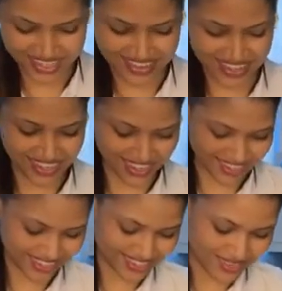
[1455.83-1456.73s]
Okay,
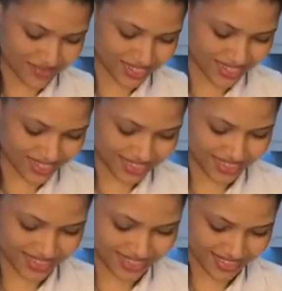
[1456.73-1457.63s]
guys. So I'm going to
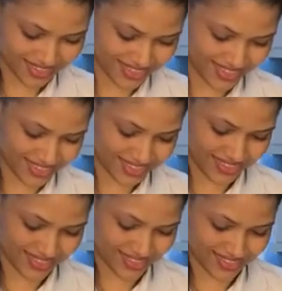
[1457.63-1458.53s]

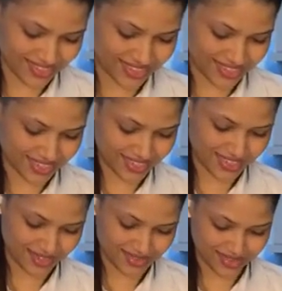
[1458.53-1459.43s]
just
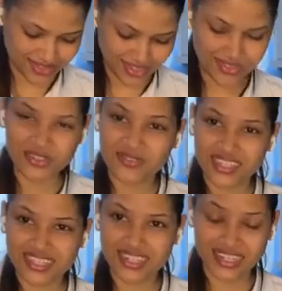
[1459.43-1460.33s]
get all of
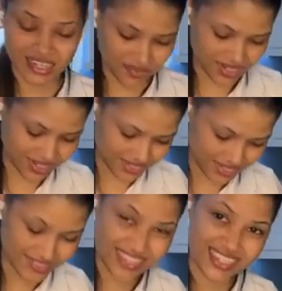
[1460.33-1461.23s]
this in there and I'm going to
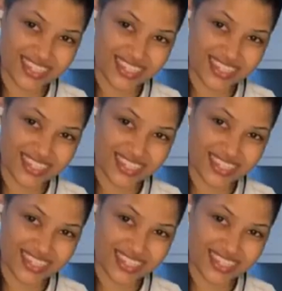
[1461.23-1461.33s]
give this a